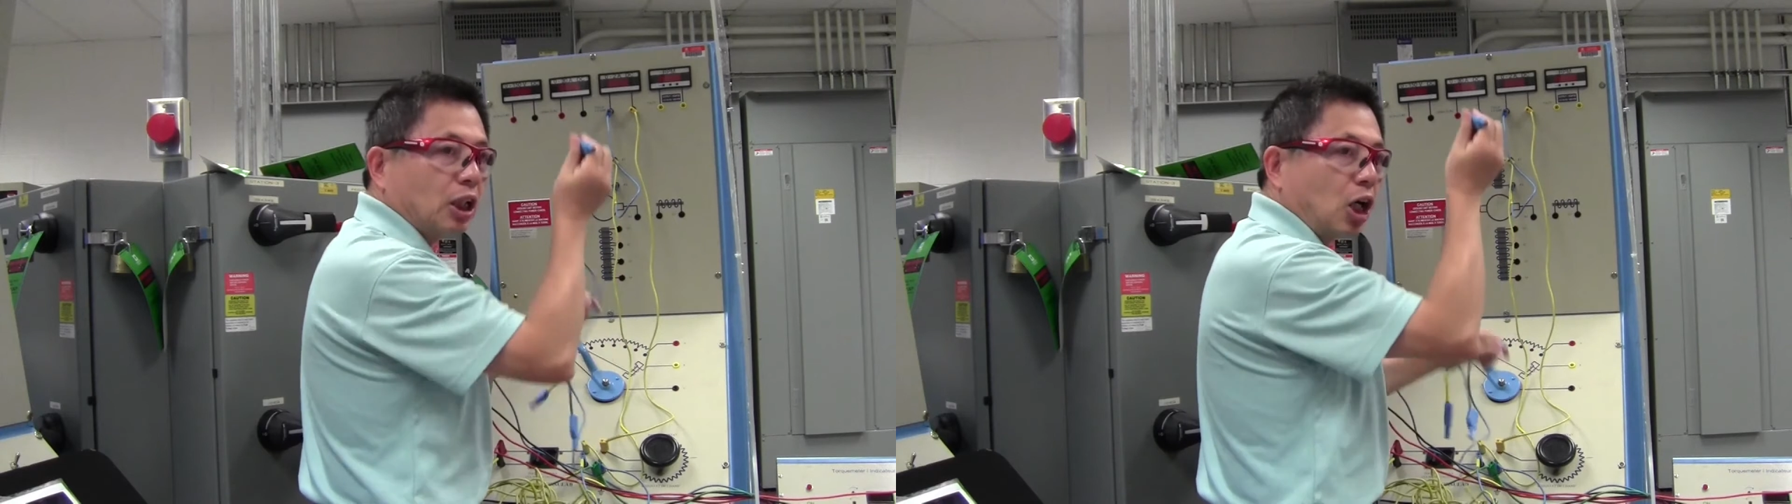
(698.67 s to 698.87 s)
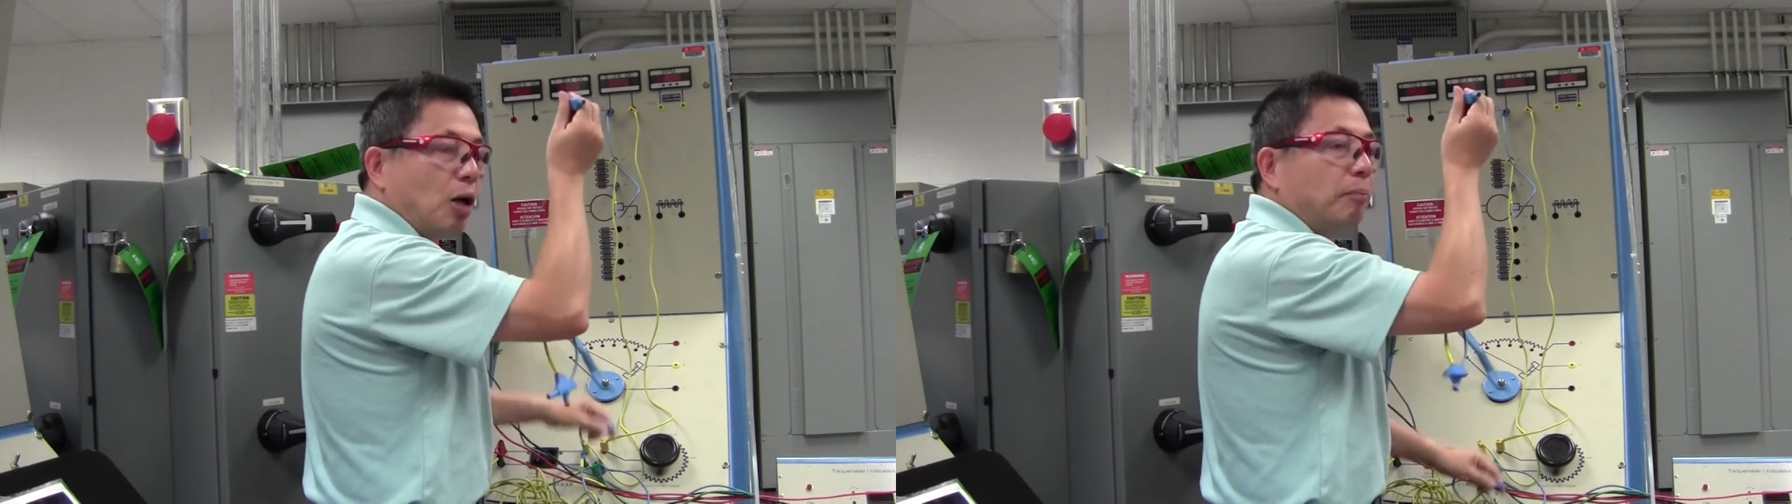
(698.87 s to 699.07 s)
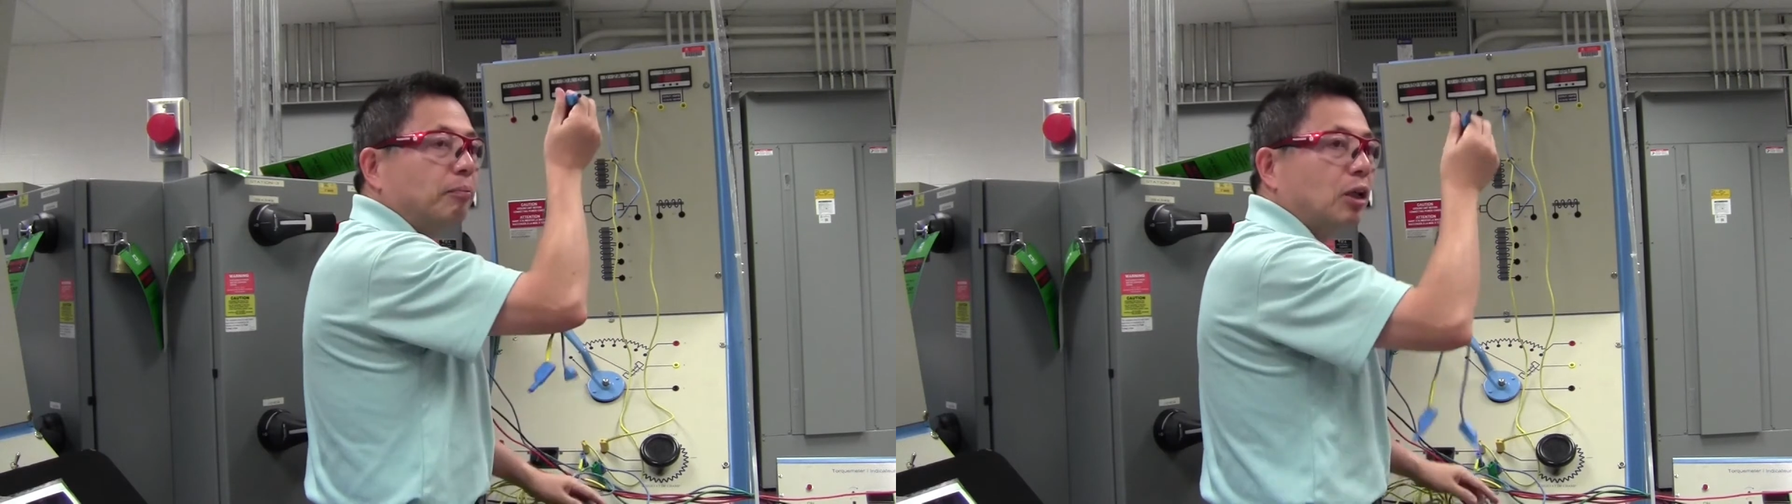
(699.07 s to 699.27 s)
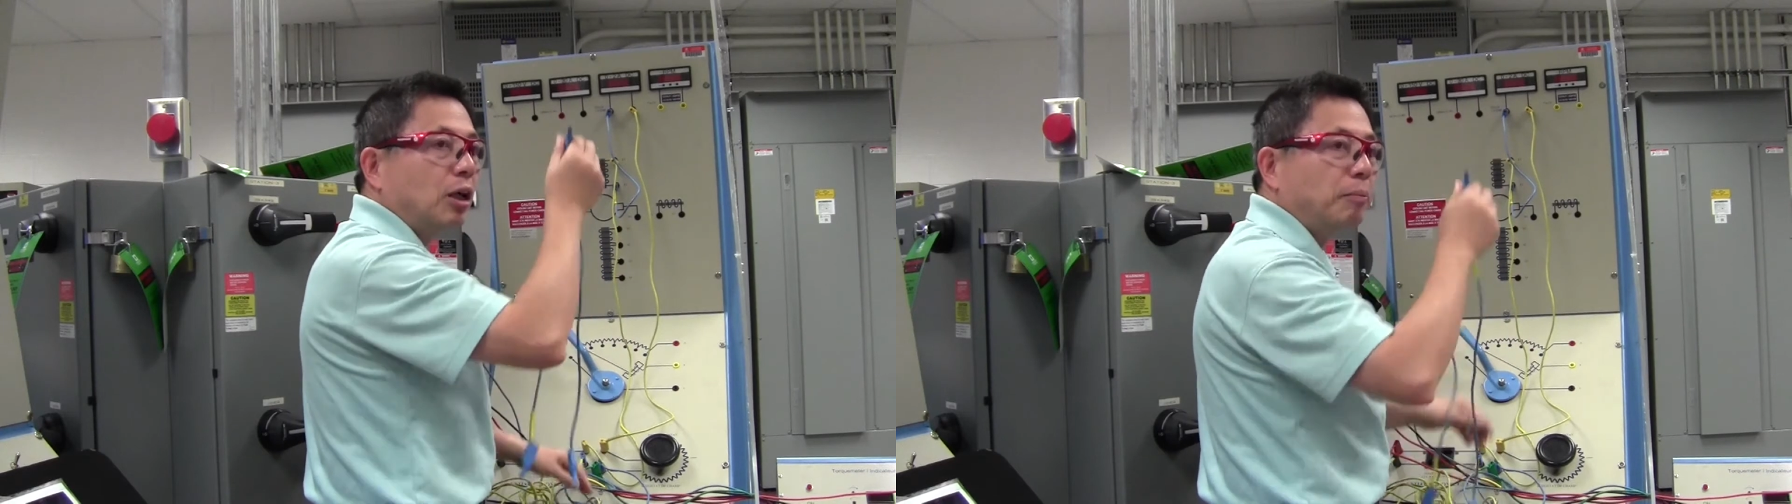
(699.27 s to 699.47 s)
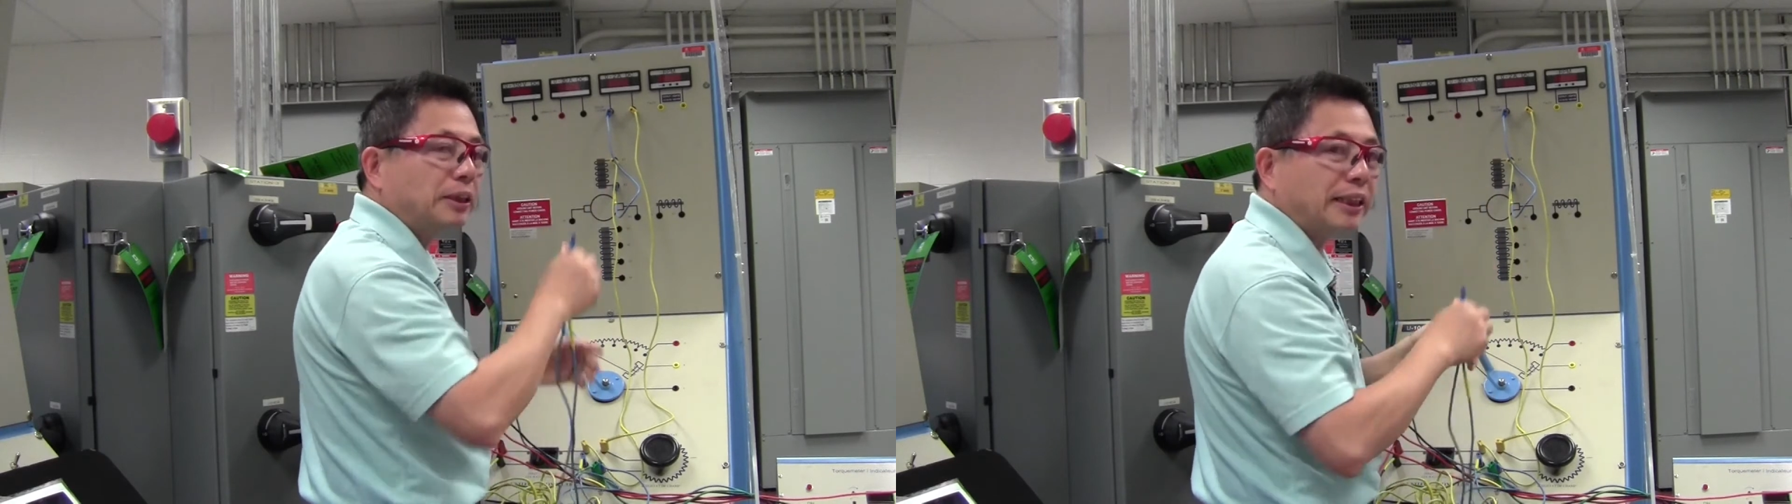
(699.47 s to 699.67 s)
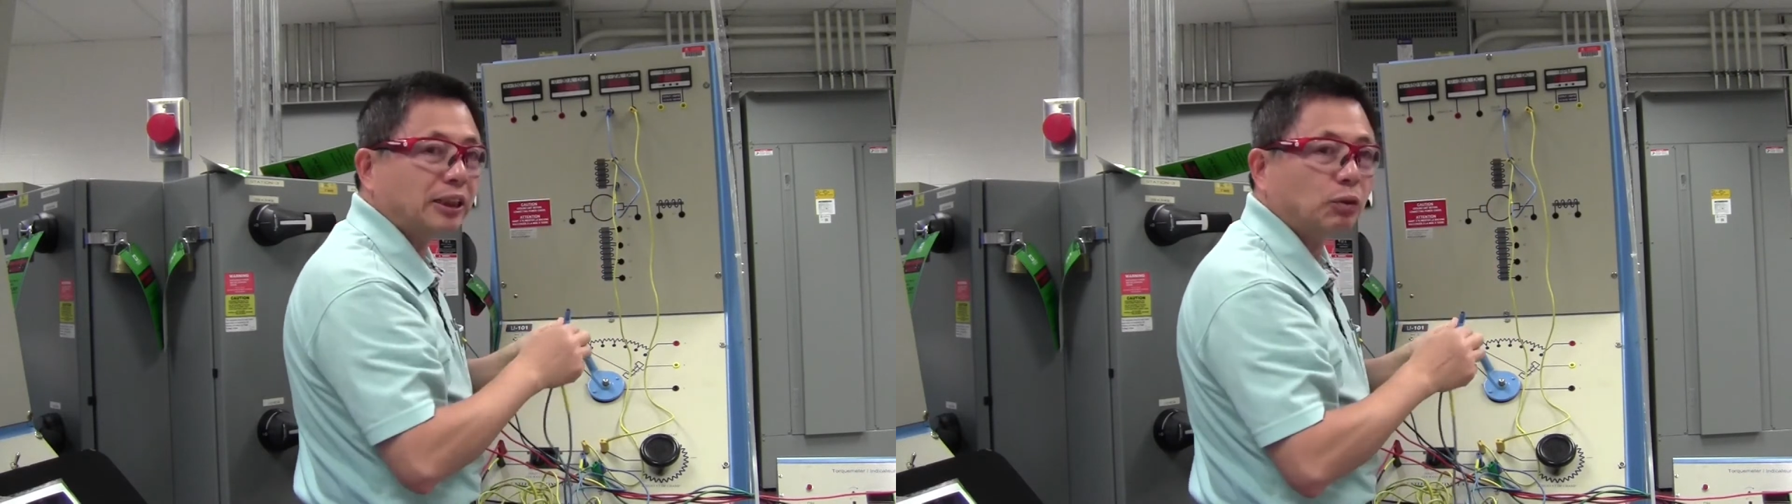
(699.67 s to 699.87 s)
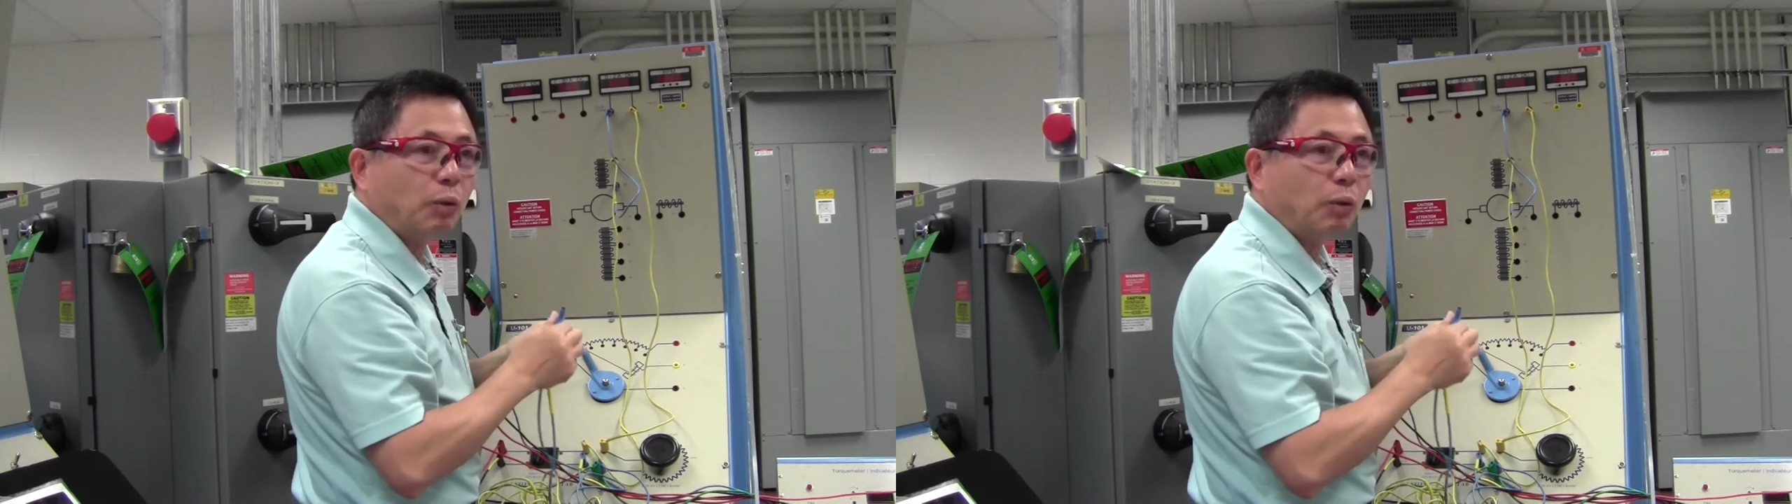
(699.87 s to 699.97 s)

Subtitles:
compensating